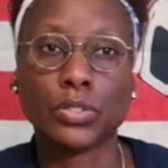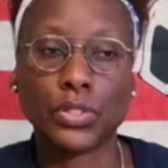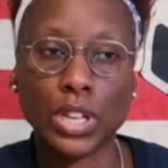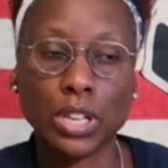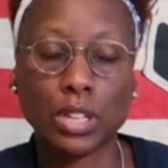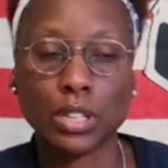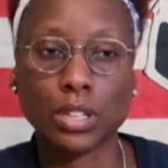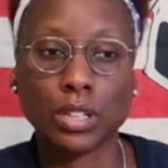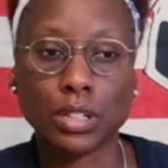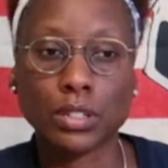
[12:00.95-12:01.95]
think,
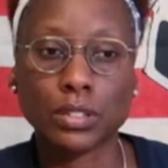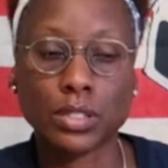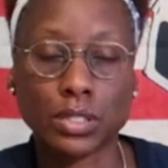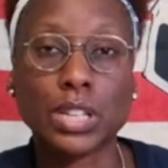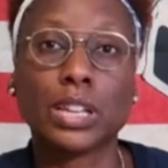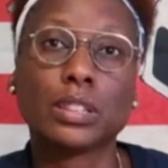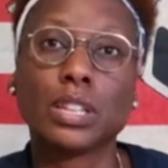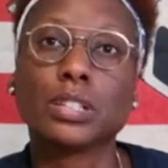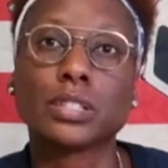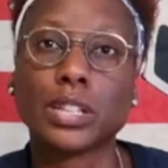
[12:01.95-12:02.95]
to say
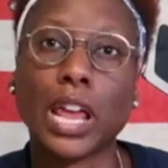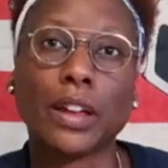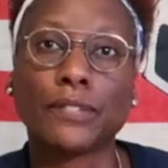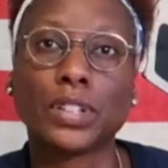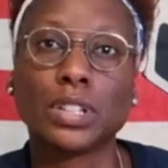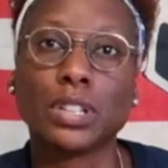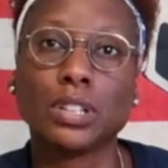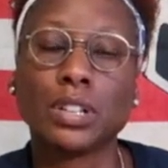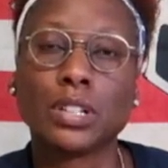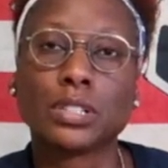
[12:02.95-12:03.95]
things
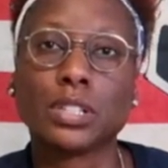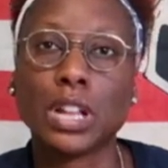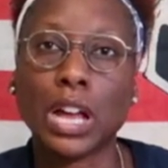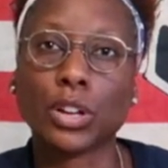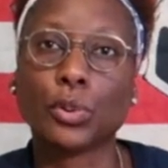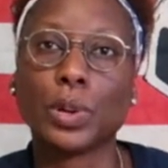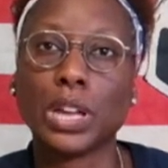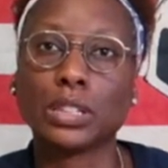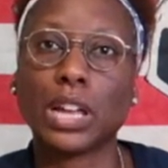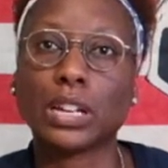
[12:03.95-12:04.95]
tactfully, to not
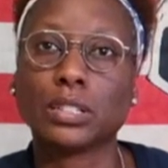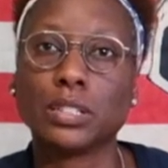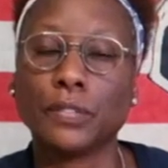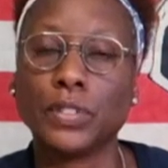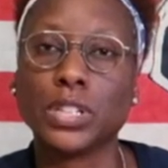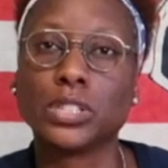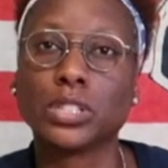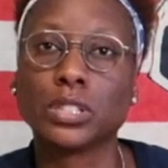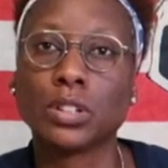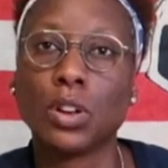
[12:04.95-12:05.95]
create a
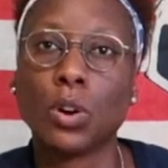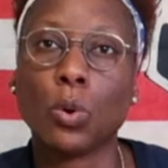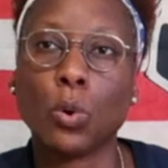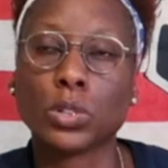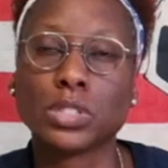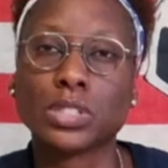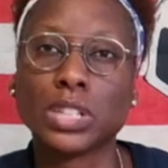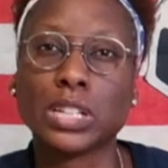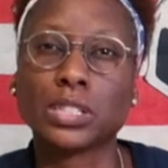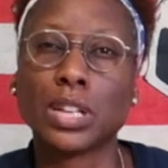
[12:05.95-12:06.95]
division or to
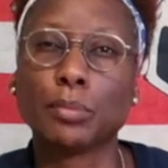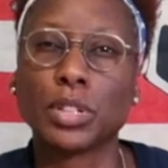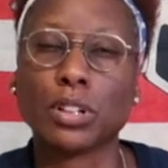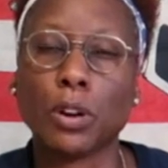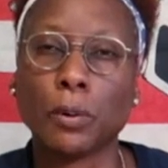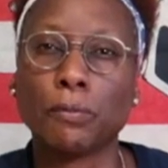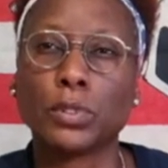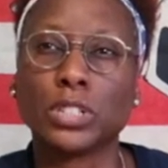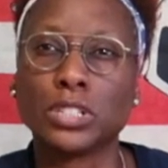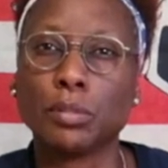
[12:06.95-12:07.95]
say something
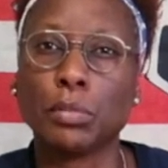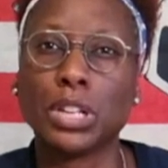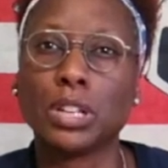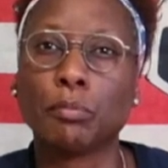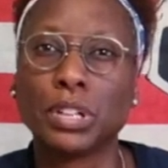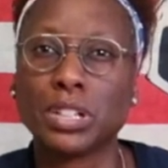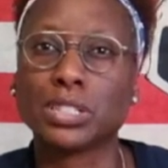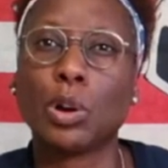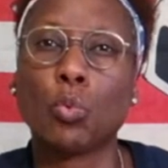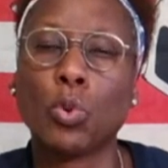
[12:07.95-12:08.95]
hurtful and demeaning, because
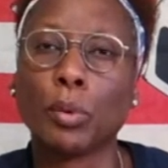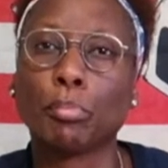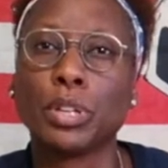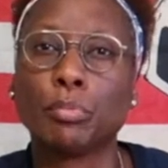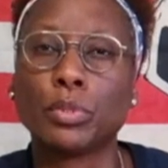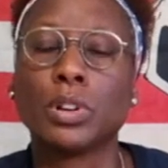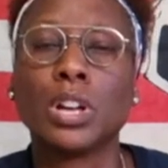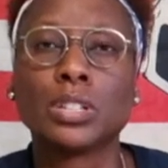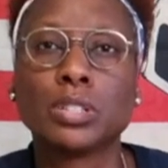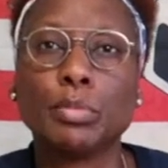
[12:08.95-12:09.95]
I want people
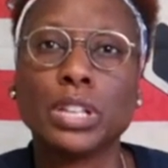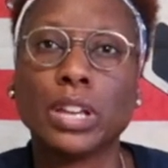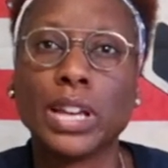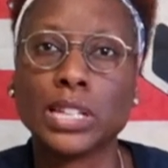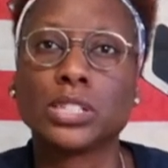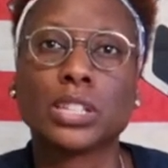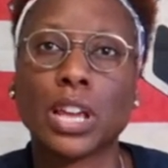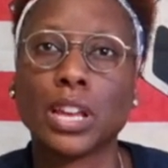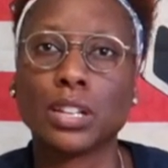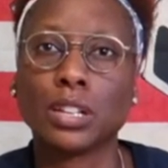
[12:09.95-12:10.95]
to be
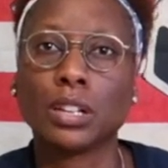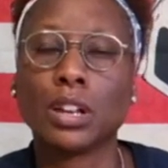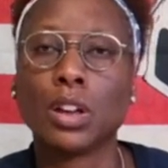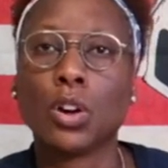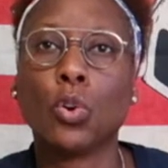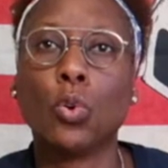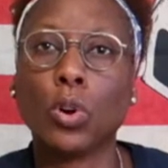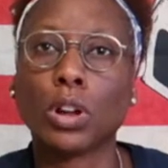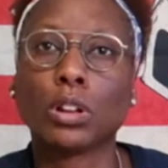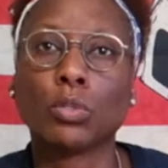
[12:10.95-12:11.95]
educated
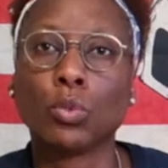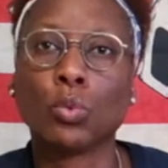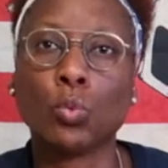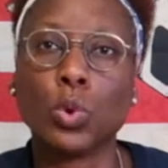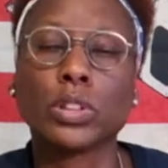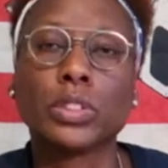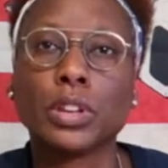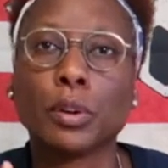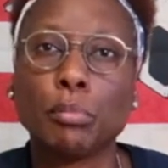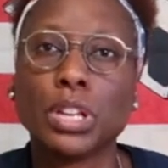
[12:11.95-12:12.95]
on what
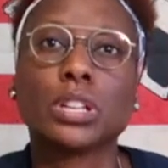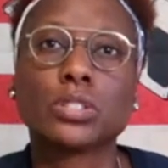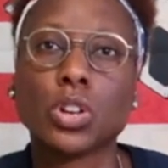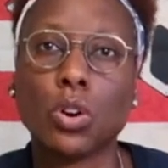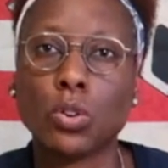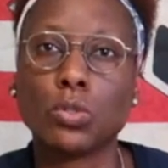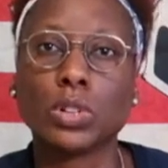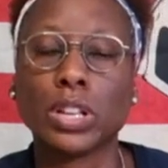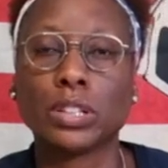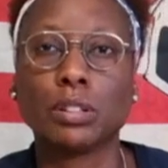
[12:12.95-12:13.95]
they're being
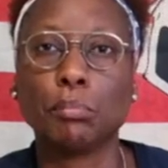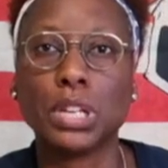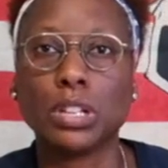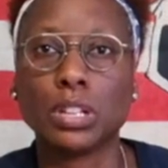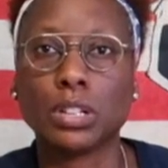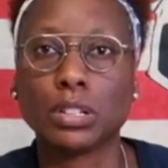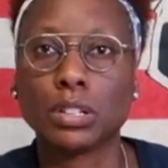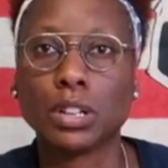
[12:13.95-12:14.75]
told in the media,